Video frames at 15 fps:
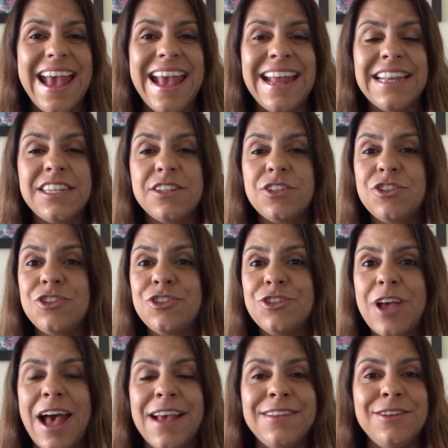and
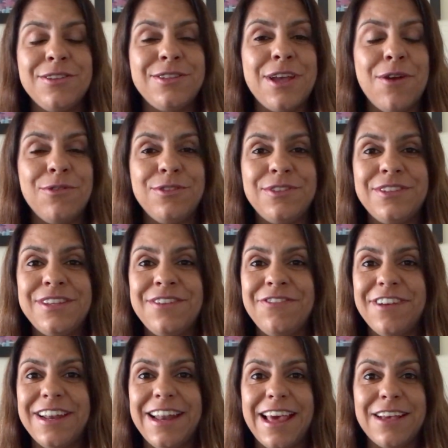I tell Stephen,